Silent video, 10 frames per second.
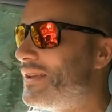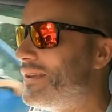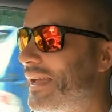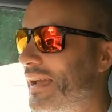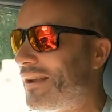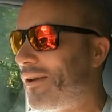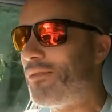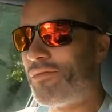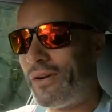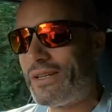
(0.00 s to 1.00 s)
you get a lot
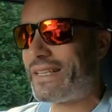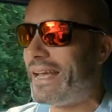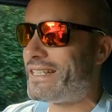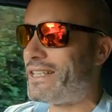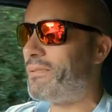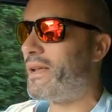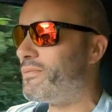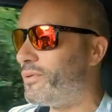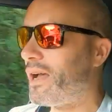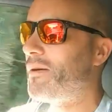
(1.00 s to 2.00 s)
of very sketchy
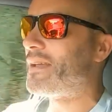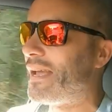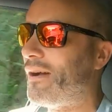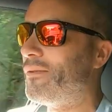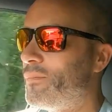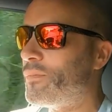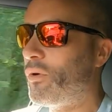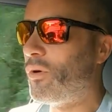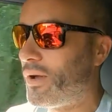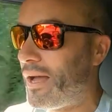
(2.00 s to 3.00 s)
people coming out
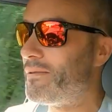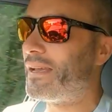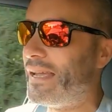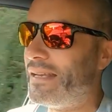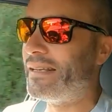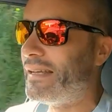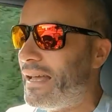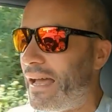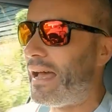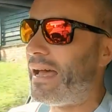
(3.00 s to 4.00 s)
or coming in,
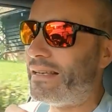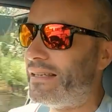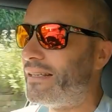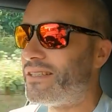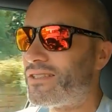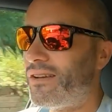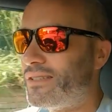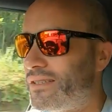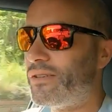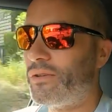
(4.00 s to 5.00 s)
and they
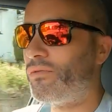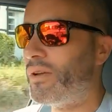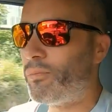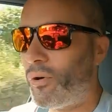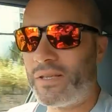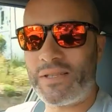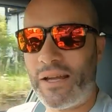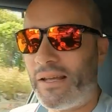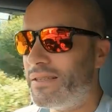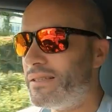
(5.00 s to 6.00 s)
decide to do 3-point
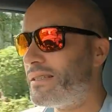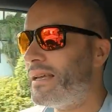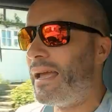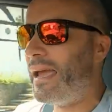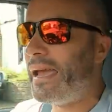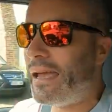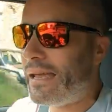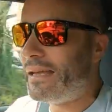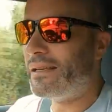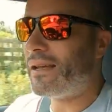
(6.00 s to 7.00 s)
turns
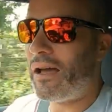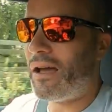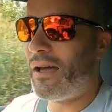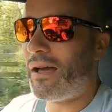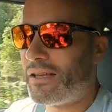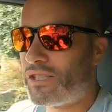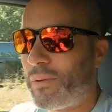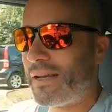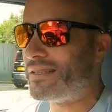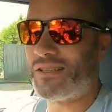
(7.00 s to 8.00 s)
in a space